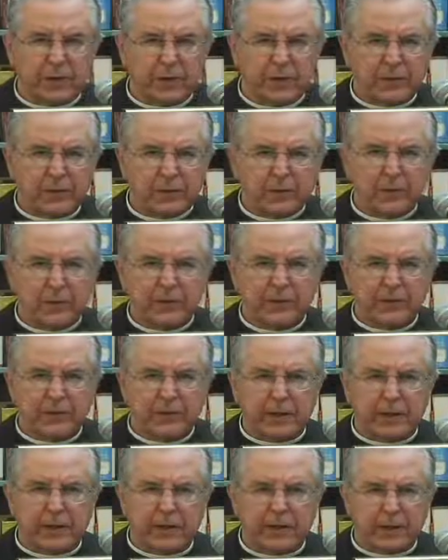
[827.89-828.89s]
the great
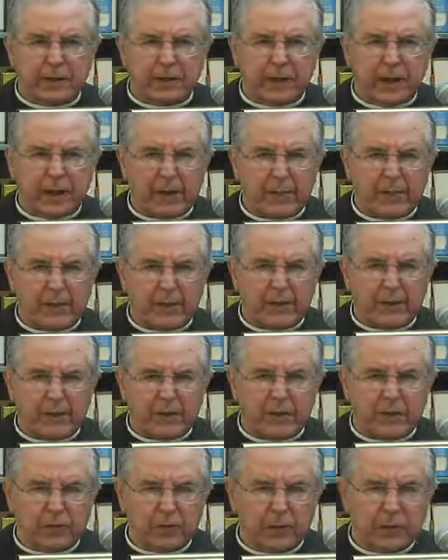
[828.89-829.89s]
things that are happening, the
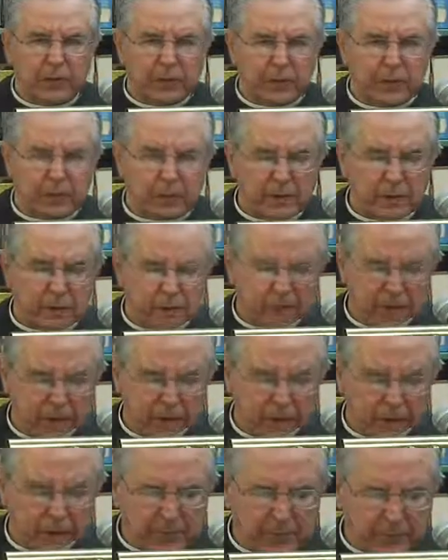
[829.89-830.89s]
great miracles,
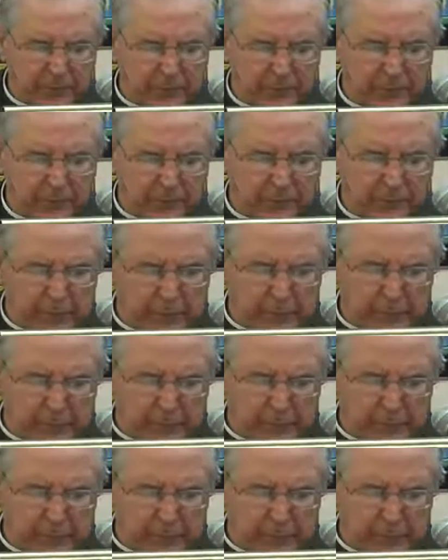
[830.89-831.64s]
unbelievable